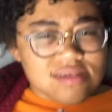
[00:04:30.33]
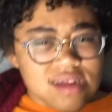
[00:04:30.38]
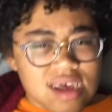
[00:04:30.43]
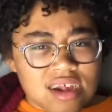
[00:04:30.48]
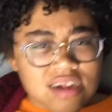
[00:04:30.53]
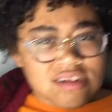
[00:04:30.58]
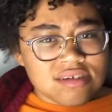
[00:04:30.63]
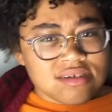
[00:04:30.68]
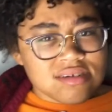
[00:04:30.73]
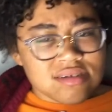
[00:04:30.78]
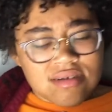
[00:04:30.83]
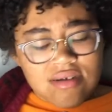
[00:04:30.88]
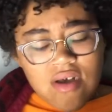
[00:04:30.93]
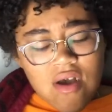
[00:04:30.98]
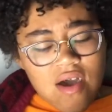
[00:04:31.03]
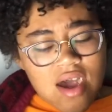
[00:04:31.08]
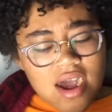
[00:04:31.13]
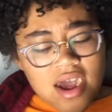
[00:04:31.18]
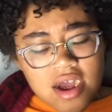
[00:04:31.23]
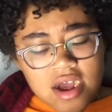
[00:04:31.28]
Let's
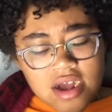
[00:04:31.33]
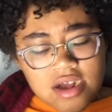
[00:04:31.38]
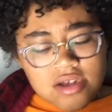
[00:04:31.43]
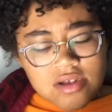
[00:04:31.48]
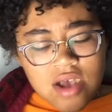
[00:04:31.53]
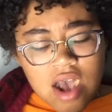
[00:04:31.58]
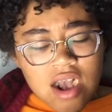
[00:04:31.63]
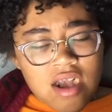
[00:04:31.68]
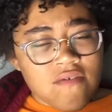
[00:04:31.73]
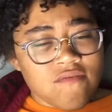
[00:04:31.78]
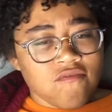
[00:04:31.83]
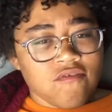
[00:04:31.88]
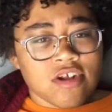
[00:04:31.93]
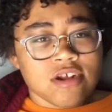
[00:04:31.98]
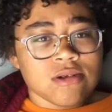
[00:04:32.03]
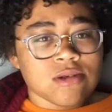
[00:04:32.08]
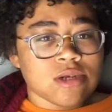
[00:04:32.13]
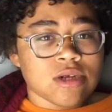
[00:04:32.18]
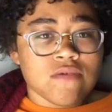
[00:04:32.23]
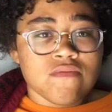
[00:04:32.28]
go ahead. Y'all can
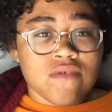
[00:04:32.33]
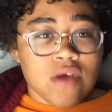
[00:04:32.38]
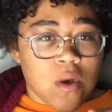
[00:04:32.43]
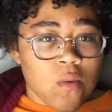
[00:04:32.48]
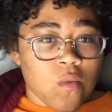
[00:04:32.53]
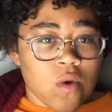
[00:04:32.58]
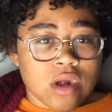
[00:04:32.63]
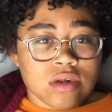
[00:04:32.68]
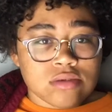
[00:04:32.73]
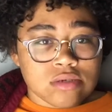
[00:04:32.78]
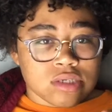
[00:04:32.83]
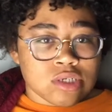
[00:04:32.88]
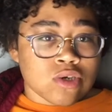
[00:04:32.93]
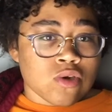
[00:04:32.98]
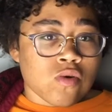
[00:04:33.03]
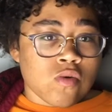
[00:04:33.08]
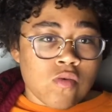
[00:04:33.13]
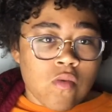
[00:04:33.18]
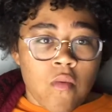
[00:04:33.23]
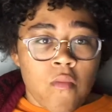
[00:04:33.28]
finish it if y'all want
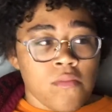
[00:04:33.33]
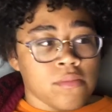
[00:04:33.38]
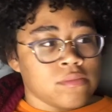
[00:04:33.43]
to.